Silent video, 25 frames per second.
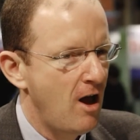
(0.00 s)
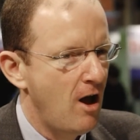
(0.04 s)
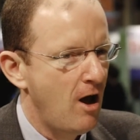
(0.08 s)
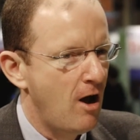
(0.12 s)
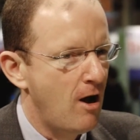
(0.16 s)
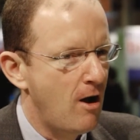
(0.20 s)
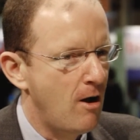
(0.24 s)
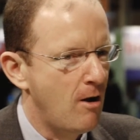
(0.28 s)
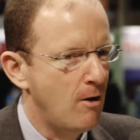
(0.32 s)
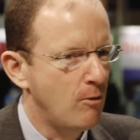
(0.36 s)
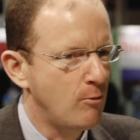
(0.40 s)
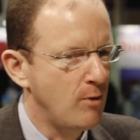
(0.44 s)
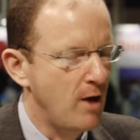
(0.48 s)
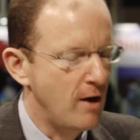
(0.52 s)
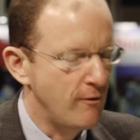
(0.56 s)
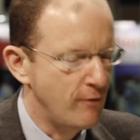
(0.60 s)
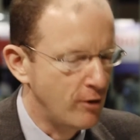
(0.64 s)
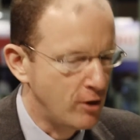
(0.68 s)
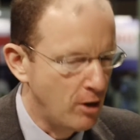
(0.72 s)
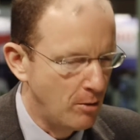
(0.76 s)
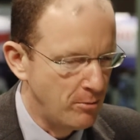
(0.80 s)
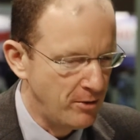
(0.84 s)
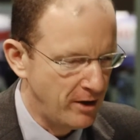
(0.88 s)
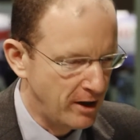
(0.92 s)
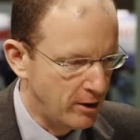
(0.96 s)
We have a
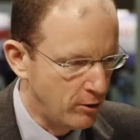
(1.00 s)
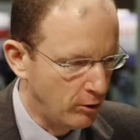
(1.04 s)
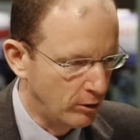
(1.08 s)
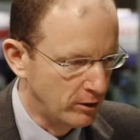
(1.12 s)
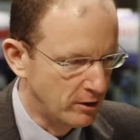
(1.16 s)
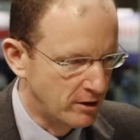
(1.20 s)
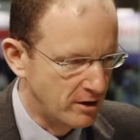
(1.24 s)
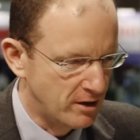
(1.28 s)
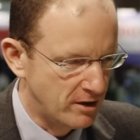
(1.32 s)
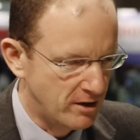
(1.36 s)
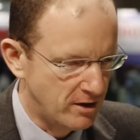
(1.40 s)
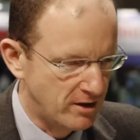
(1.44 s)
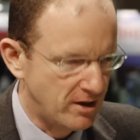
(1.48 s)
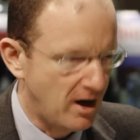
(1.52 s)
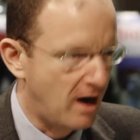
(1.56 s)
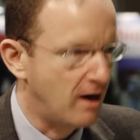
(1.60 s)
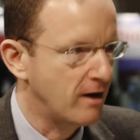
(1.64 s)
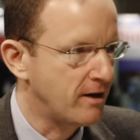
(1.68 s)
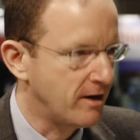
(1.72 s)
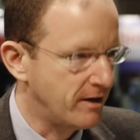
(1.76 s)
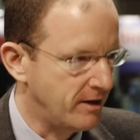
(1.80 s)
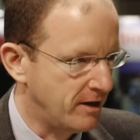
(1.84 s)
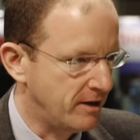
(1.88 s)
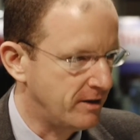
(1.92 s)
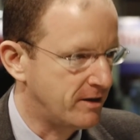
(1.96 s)
company called
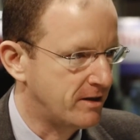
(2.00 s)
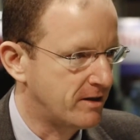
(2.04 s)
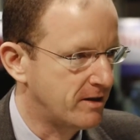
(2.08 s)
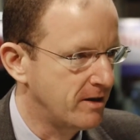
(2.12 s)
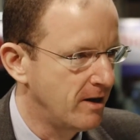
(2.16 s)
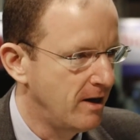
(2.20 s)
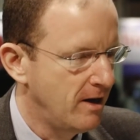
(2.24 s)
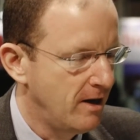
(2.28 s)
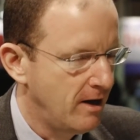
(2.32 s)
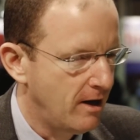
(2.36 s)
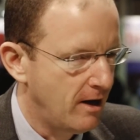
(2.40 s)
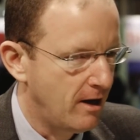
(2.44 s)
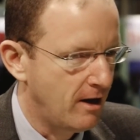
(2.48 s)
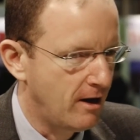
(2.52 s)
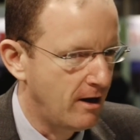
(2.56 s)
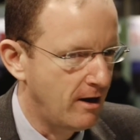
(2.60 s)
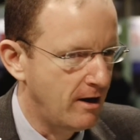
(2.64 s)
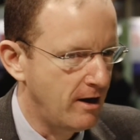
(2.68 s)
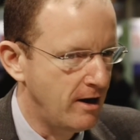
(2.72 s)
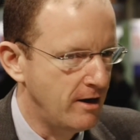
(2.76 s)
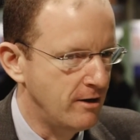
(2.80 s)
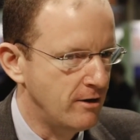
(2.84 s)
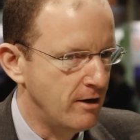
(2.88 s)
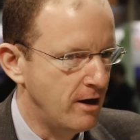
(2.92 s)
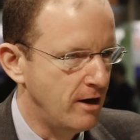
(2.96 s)
Targetis
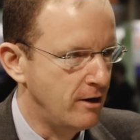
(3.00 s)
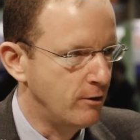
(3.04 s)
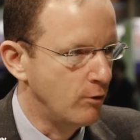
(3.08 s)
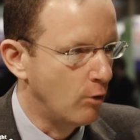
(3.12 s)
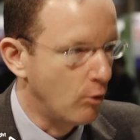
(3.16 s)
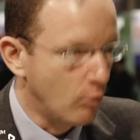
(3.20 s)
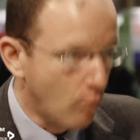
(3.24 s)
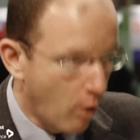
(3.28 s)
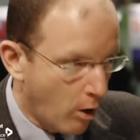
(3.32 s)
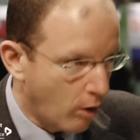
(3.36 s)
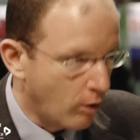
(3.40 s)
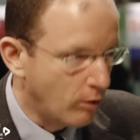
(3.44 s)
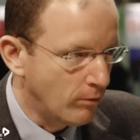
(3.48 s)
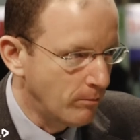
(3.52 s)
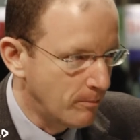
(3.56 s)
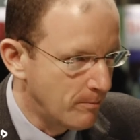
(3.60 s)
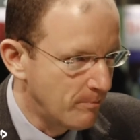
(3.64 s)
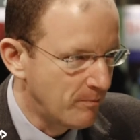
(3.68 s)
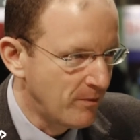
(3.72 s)
in Rouen